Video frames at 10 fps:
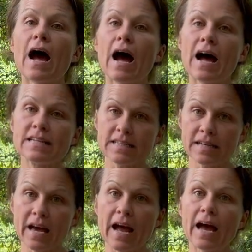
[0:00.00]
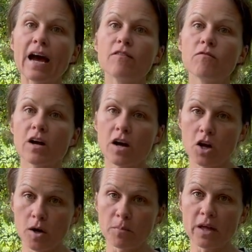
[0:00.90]
I did have a
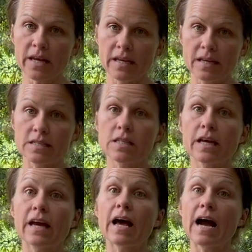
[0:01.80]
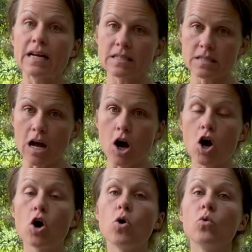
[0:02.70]
couple of hens that I
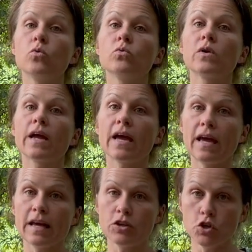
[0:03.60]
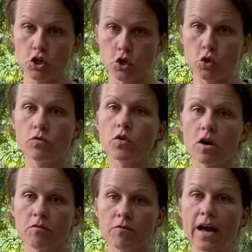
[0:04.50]
saw and knew
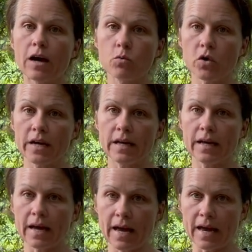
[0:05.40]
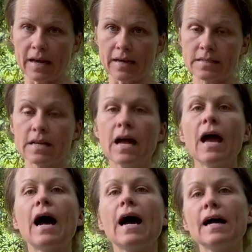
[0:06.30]
for a fact were eating eggs.
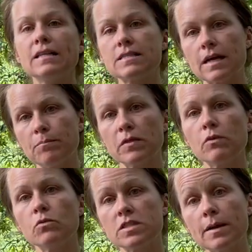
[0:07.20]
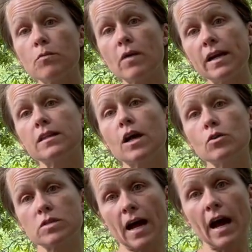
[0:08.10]
I had separated
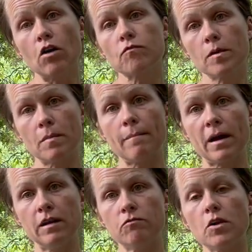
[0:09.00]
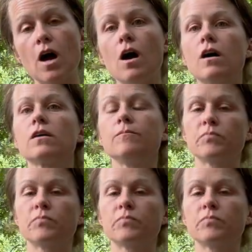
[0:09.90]
those out from my main flock.